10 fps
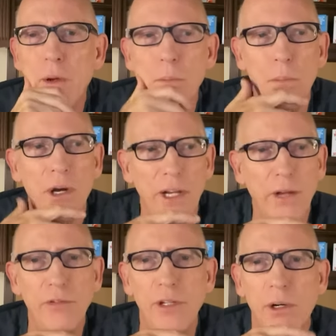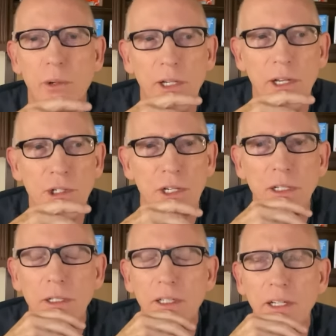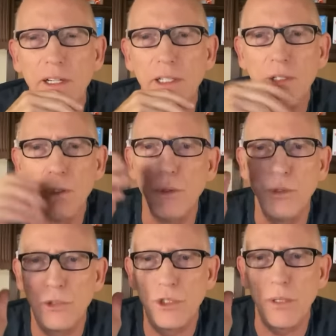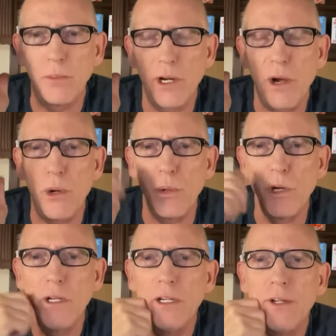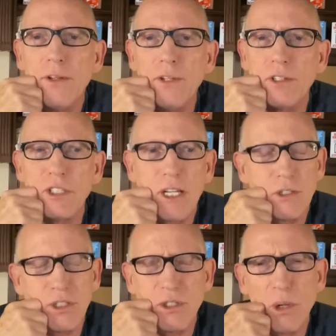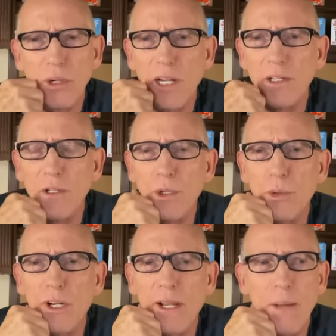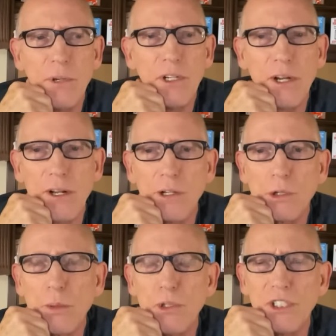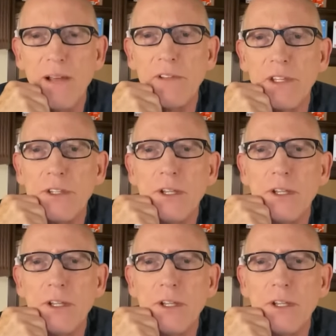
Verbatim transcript: But if their religion includes some code that says it's okay to do what happened on October 7th,